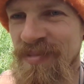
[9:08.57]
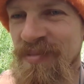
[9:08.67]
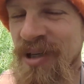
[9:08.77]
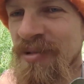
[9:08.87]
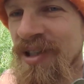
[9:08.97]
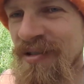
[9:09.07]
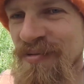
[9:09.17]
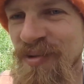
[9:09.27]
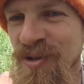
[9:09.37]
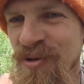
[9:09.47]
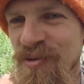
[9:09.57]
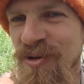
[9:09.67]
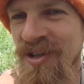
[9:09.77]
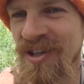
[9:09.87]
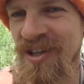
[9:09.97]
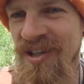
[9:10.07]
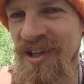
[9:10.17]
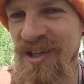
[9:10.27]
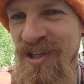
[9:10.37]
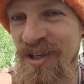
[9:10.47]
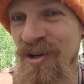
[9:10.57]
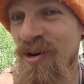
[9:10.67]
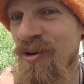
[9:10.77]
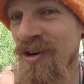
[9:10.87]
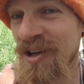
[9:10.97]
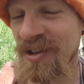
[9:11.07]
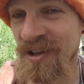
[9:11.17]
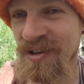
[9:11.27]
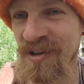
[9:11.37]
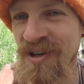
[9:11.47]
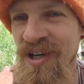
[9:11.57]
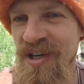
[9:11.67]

Maybe even when you're working at IKEA or another